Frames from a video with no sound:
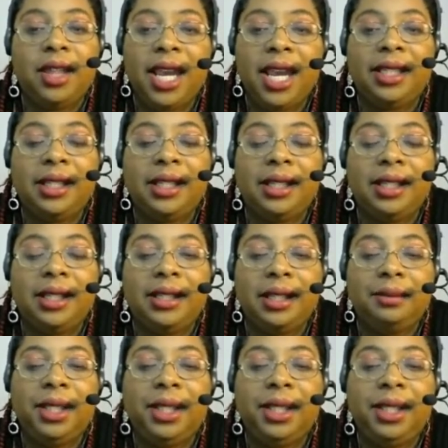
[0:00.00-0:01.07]
They can
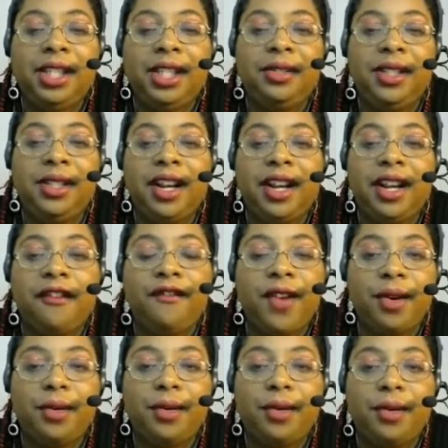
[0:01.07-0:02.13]
simply use their
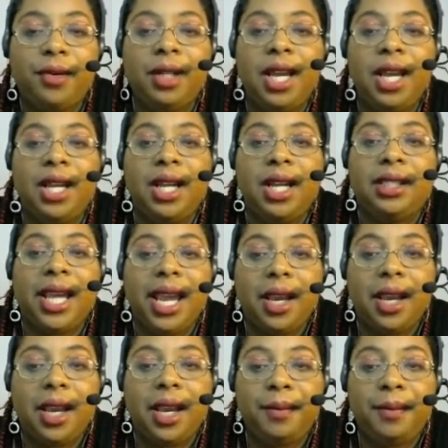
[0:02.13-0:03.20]
phone,
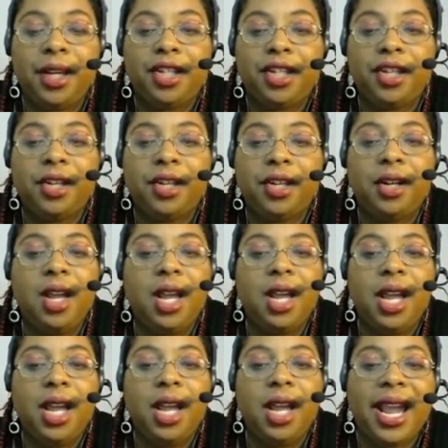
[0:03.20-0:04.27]
take a picture,
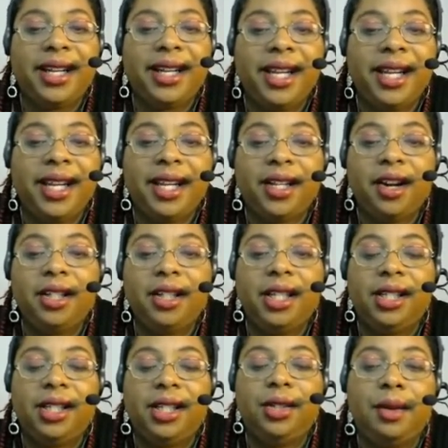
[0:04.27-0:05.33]
and it
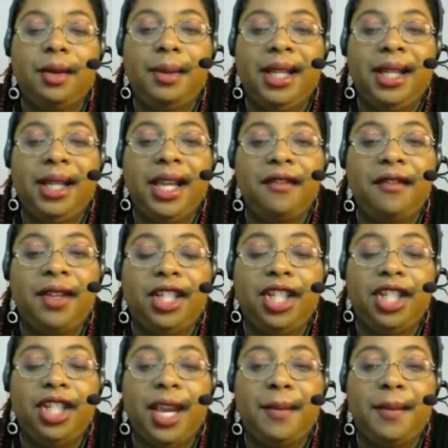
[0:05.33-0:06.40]
turns it into a PDF
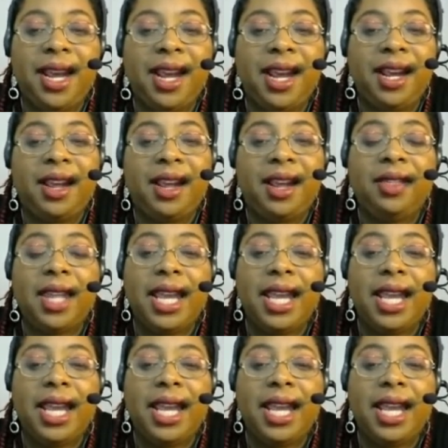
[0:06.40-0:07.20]
and a JPEG.